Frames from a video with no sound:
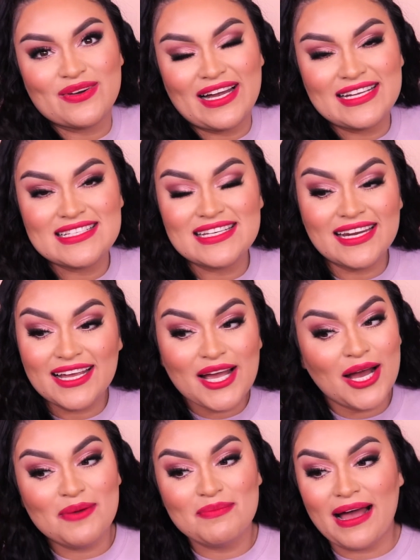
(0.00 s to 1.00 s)
I didn't
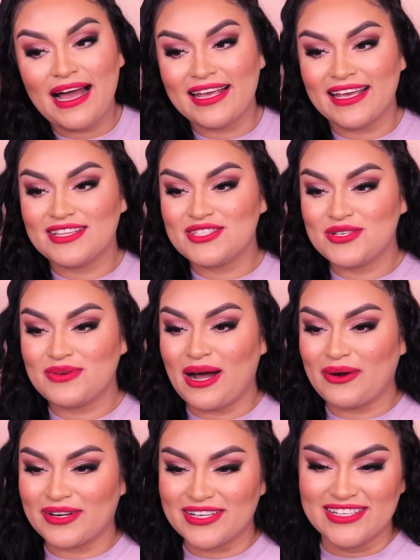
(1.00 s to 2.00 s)
come back in 2
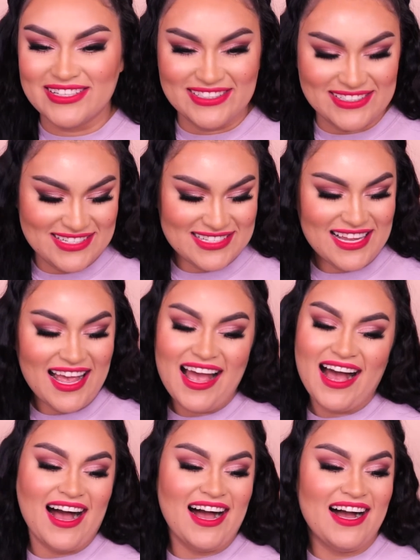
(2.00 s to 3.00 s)
hours.
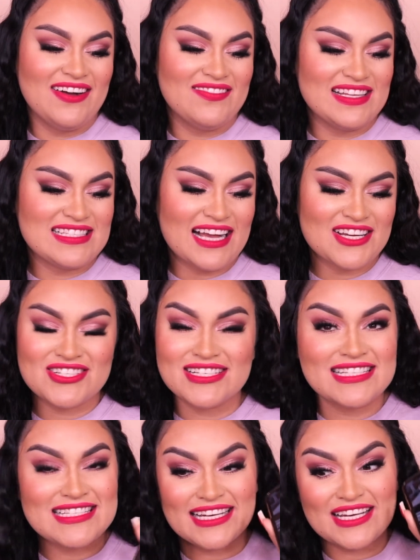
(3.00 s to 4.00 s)
It's actually
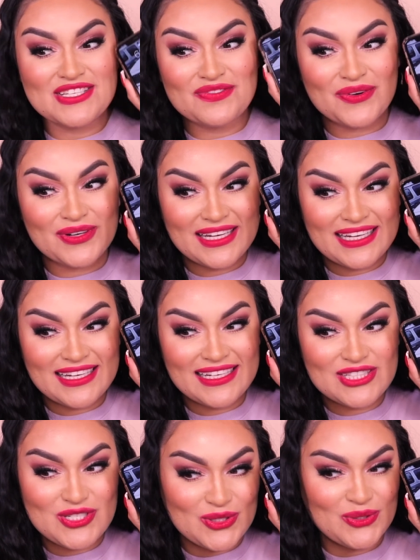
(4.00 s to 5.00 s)

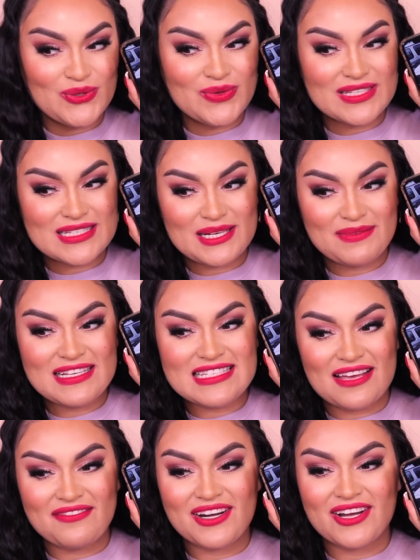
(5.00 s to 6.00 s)
6:42. It's going to be
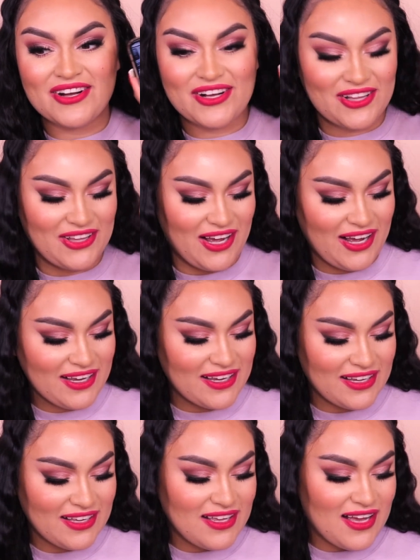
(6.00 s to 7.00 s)
7 o'clock.
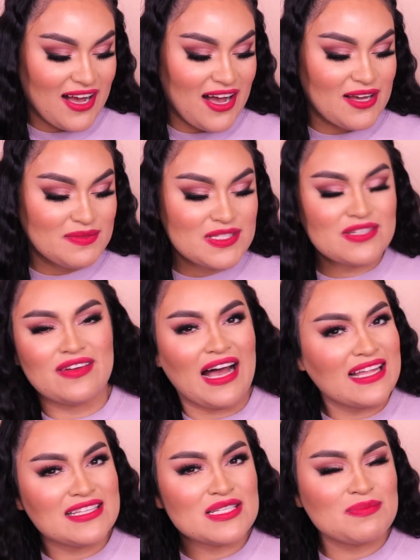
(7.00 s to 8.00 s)
So I've
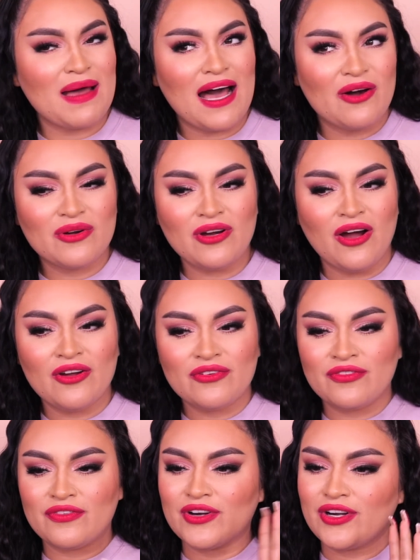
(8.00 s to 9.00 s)
had this powder on
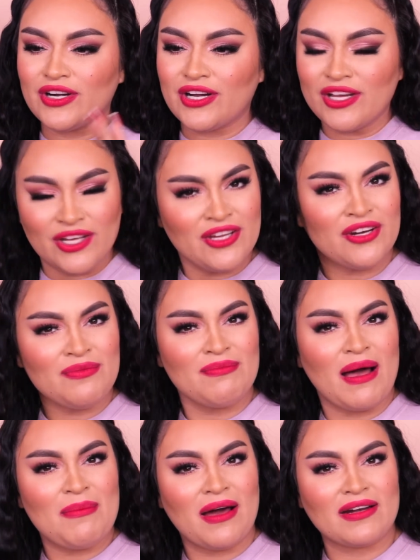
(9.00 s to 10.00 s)
for a good
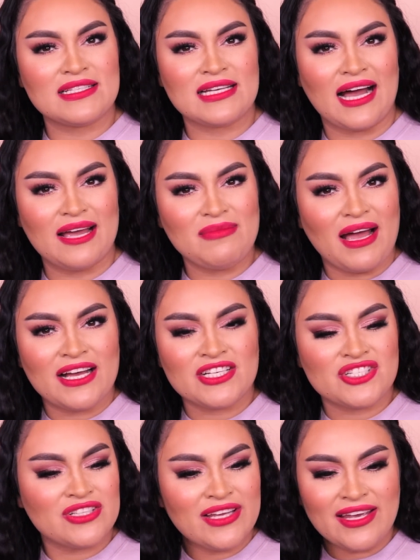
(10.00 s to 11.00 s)
amount of time,
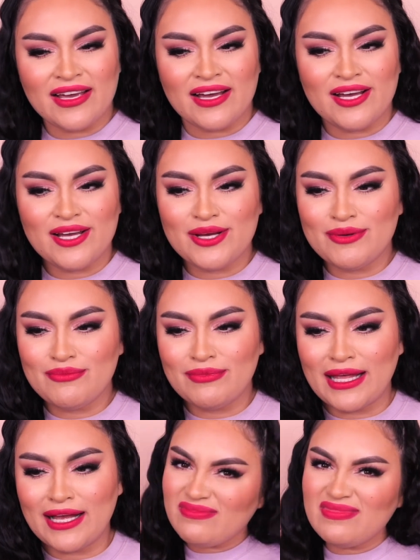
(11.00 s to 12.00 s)
actually,
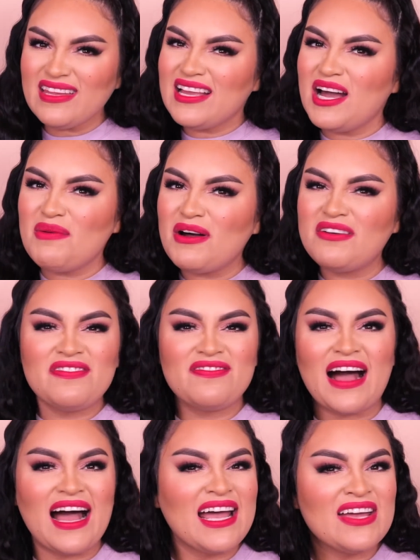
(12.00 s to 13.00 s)
like about
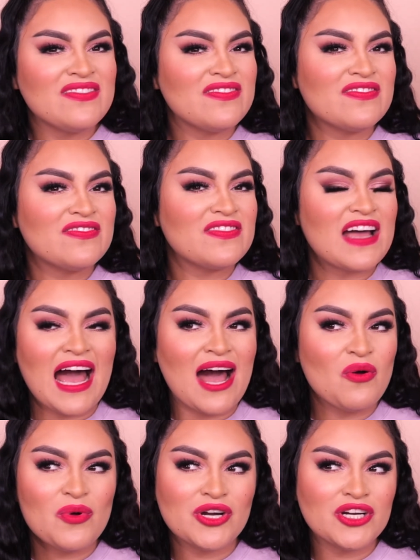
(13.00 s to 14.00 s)
5
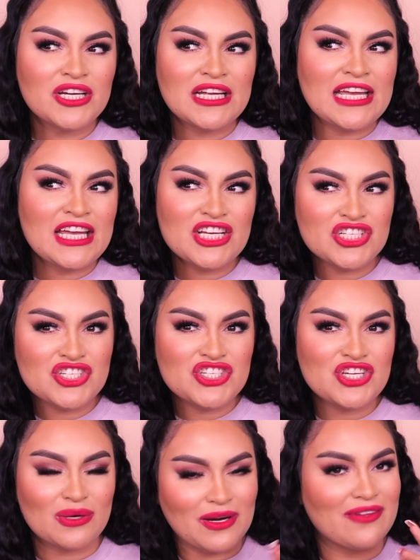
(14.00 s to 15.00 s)
hour-ish,
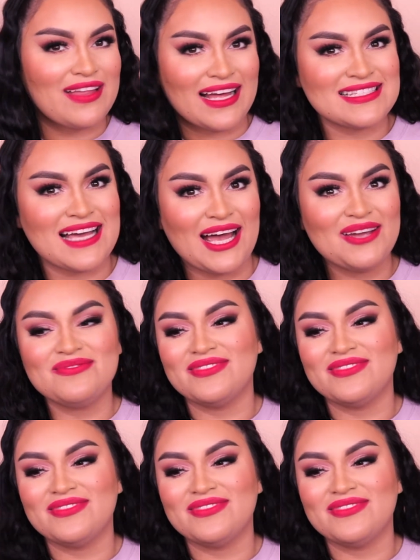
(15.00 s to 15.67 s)
around that time.